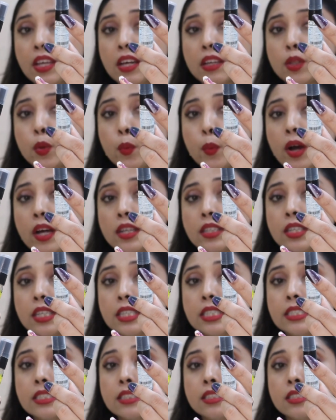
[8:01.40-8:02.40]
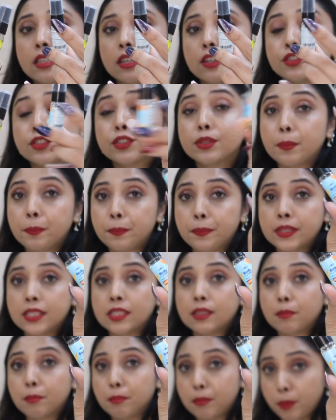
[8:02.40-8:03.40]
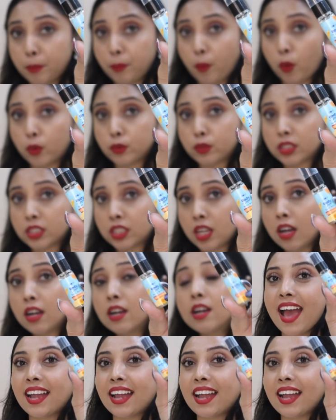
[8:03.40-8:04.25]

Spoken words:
the other one is Trippin Mimosa.